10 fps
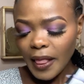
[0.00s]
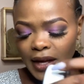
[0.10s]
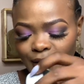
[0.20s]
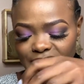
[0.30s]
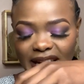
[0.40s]

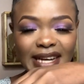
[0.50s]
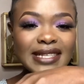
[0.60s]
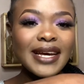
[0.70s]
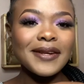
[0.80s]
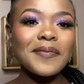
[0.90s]
Because like I
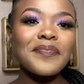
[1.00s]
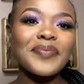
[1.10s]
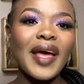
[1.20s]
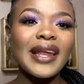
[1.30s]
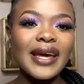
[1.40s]
said,
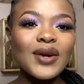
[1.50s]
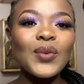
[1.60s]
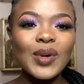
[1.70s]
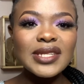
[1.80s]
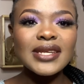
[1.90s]
I like
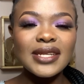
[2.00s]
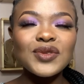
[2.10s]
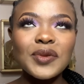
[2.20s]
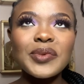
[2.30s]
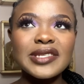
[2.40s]
what
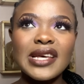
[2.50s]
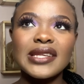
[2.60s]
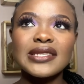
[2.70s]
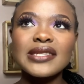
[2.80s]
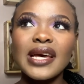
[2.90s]
it
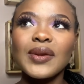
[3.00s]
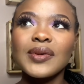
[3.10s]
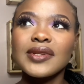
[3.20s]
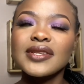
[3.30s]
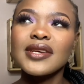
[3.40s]
represents
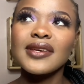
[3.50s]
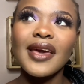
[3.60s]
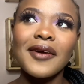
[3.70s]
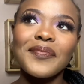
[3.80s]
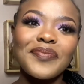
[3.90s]
and
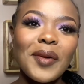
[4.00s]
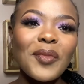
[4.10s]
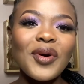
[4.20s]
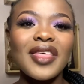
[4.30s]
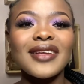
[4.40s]
yeah,
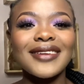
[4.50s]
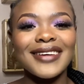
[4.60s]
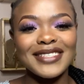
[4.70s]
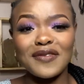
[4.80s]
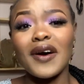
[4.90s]
more than
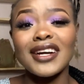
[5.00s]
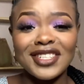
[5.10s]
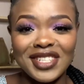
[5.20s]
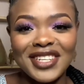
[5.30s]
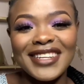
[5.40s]
its
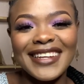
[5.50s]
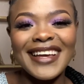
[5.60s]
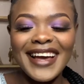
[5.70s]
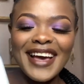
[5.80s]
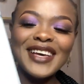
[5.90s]
function.
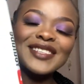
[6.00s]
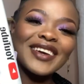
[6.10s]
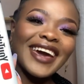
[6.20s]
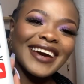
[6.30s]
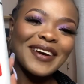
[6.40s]
So
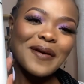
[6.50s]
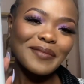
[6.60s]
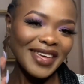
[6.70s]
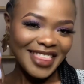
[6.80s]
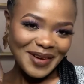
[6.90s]
yeah,
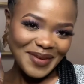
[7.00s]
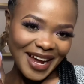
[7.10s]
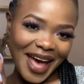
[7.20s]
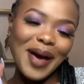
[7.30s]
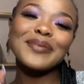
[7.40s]
my thermal
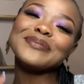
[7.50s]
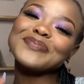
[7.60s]
cap.